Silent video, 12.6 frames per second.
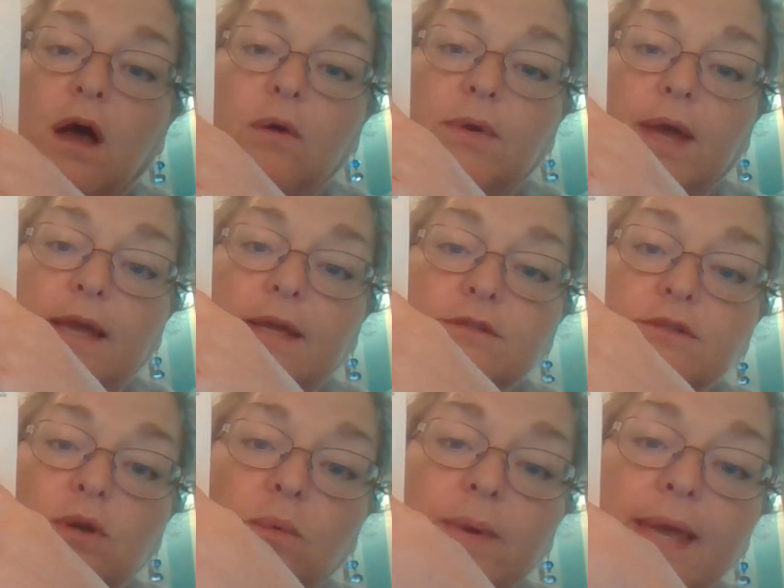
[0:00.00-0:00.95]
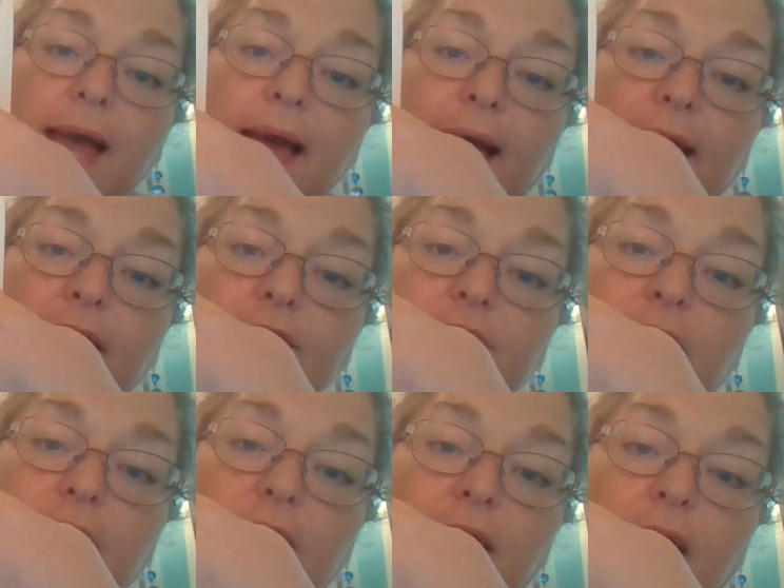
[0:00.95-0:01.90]
Okay, so we have
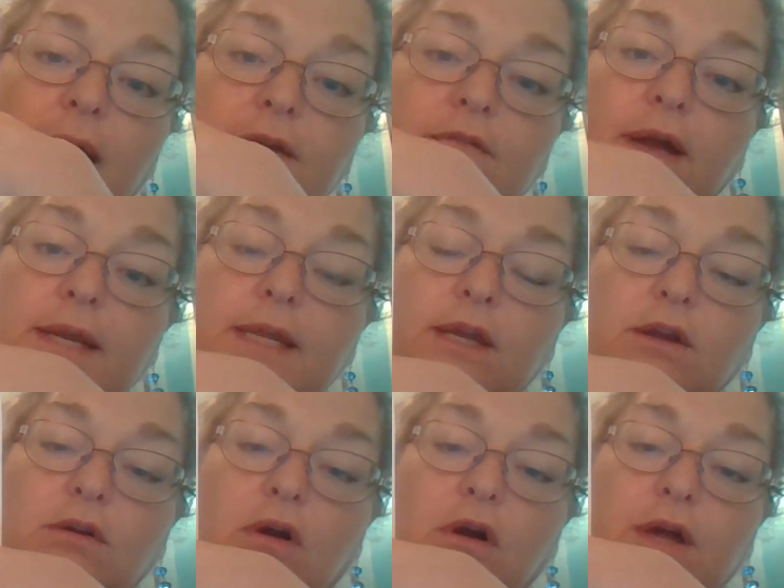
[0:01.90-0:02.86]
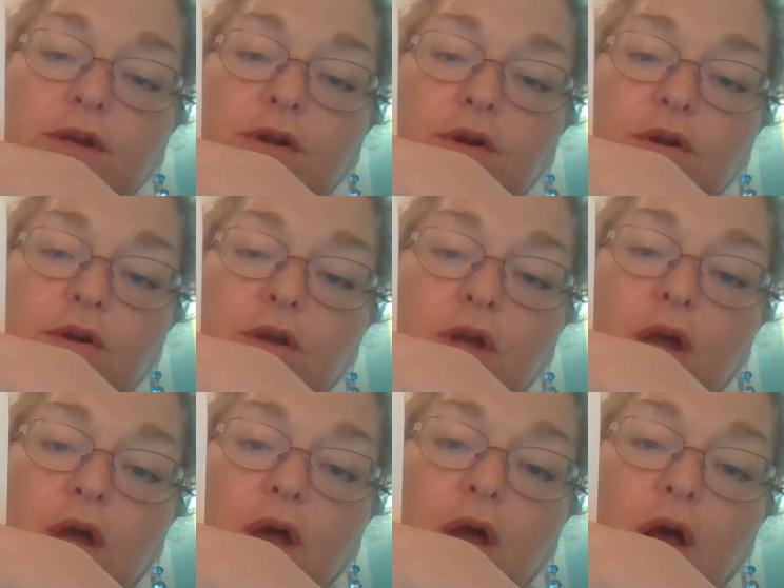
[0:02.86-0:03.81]
uh, Chiron here on her
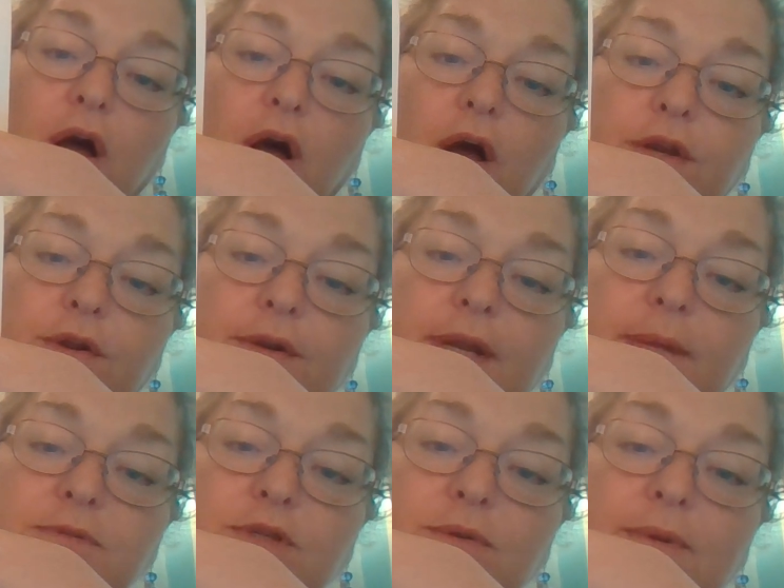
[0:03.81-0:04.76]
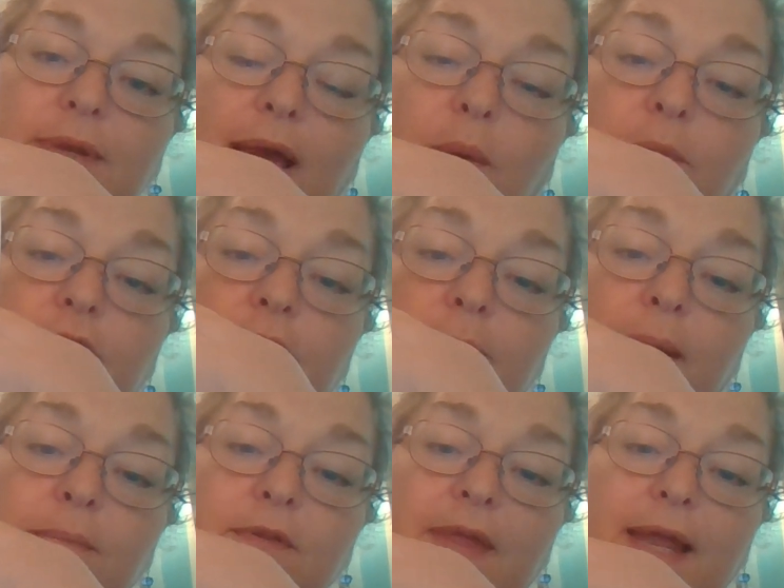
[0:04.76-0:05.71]
on her Neptune. Now we
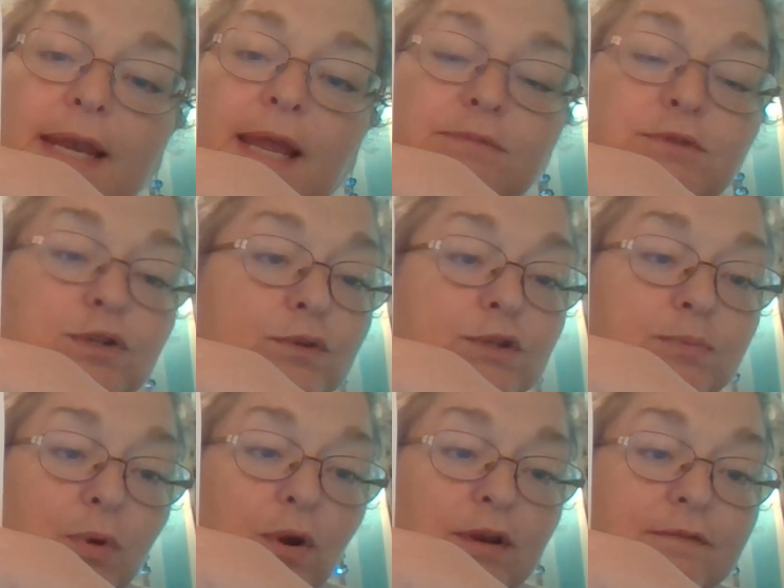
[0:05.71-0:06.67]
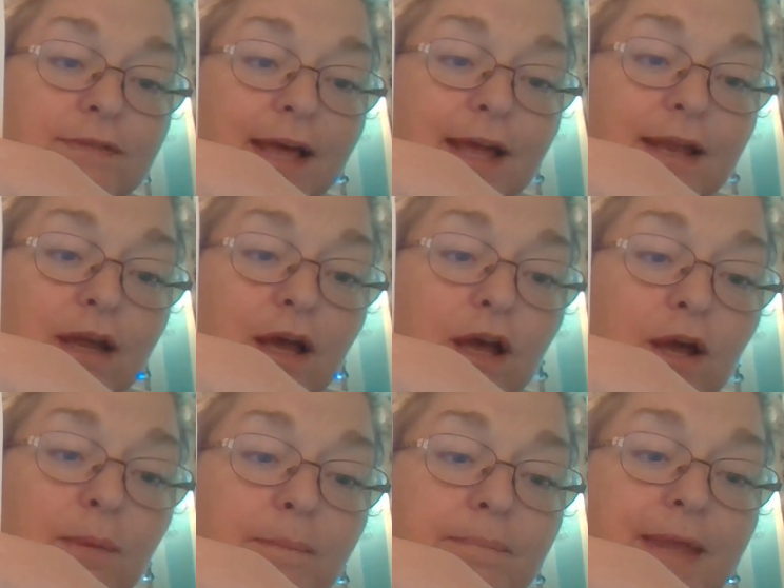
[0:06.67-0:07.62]
remember that Neptune is part of that
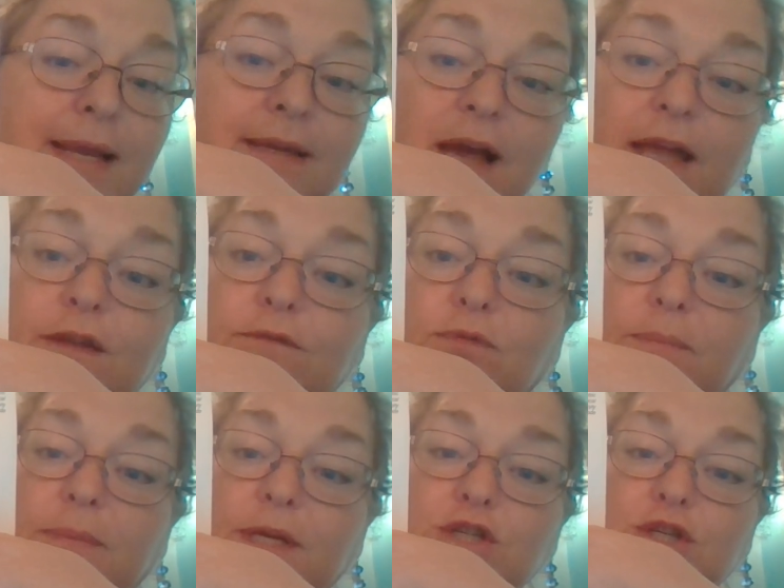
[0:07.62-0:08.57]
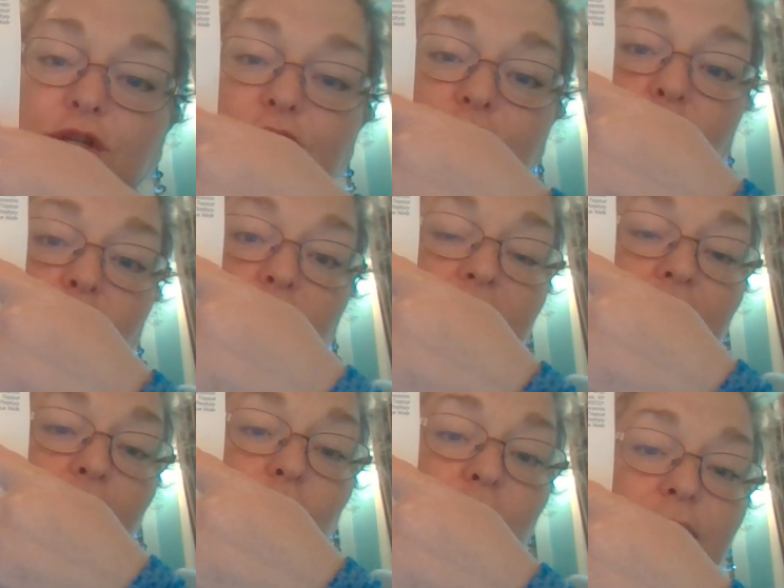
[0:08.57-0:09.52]
uh, that kite formation. So
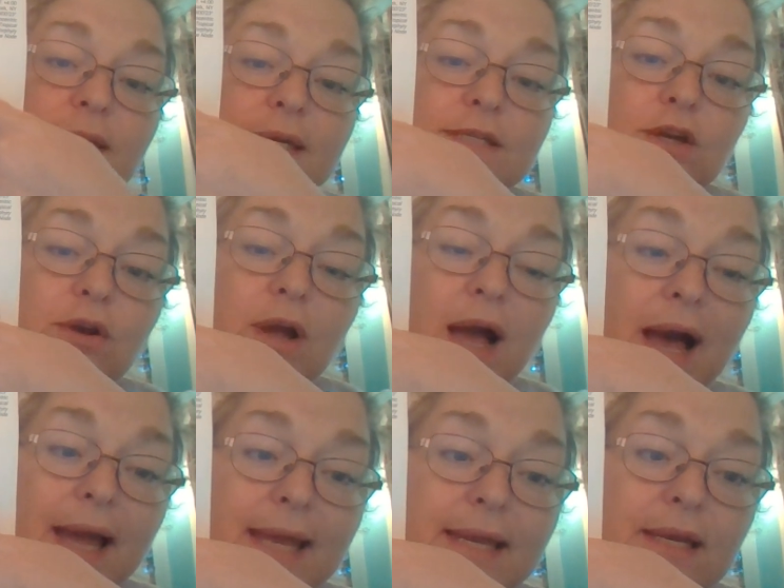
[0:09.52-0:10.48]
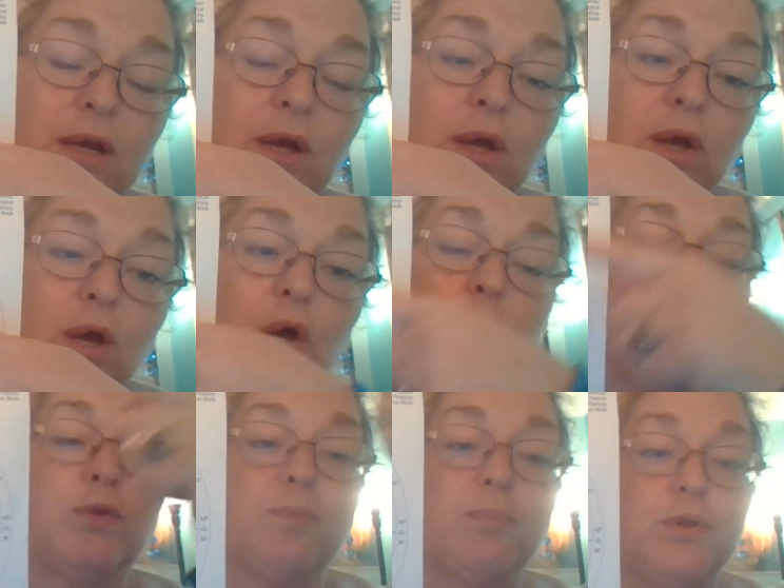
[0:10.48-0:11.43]
not only is her kite
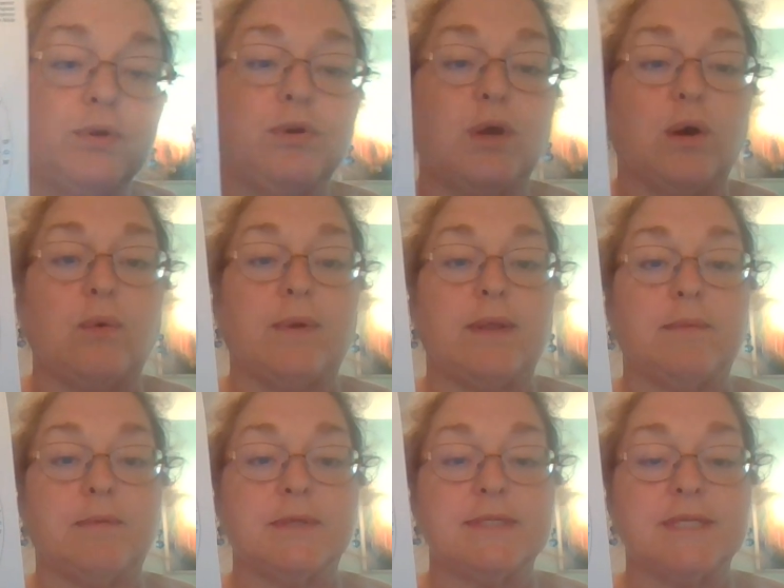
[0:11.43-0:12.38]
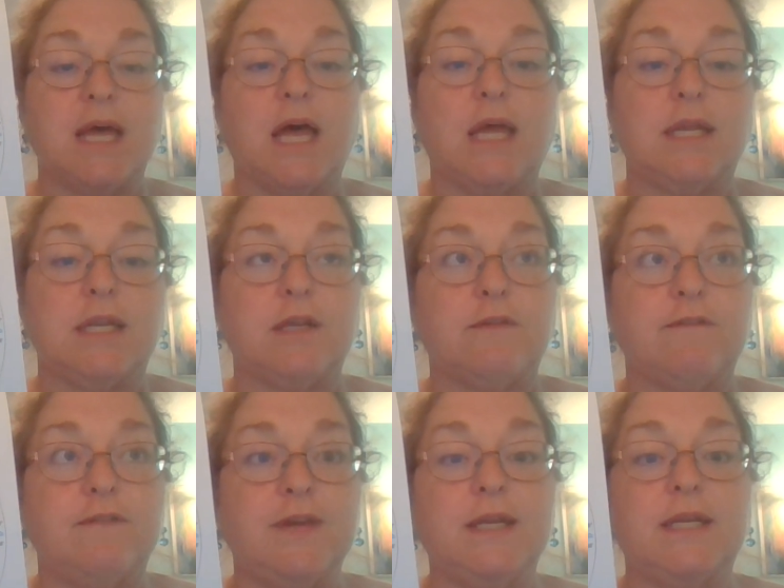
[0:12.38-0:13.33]
with Pluto and the Sun and
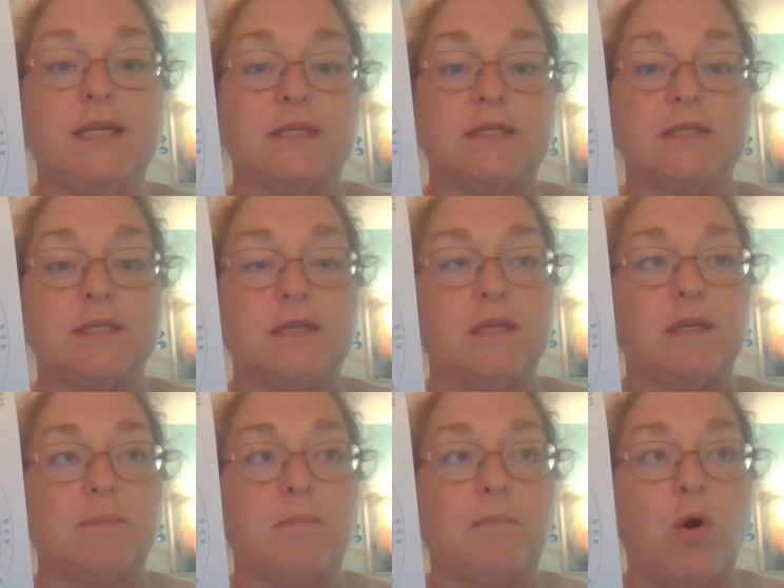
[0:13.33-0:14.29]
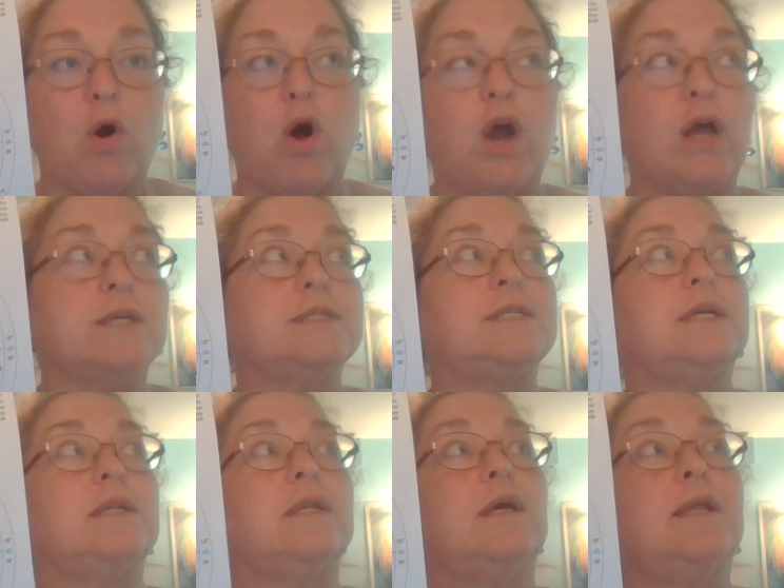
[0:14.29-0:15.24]
Venus and Mars and